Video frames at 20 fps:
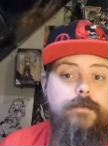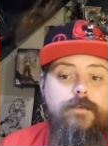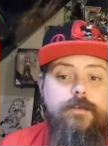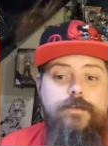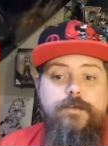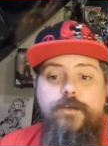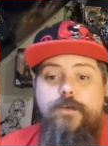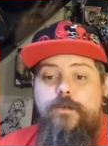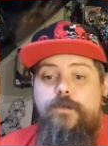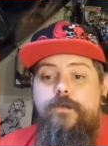
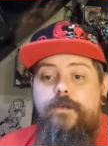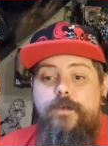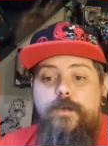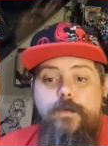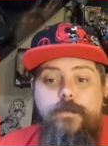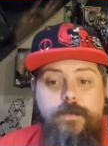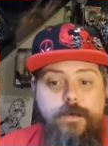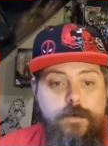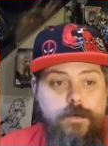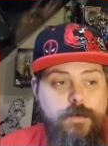return to the
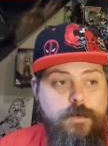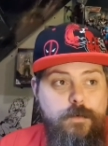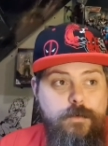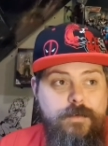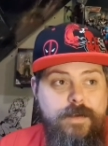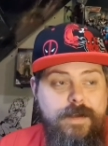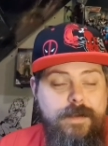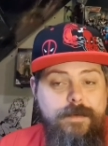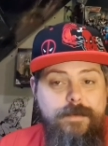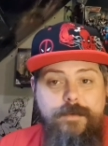Overlook
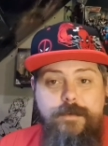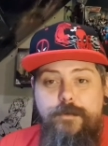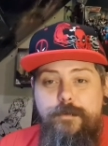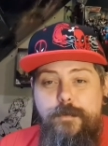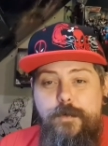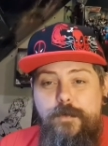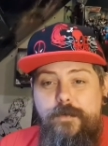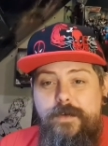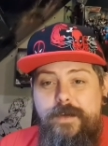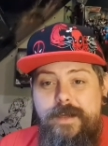Hotel in this
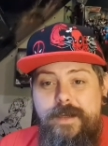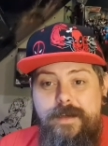movie,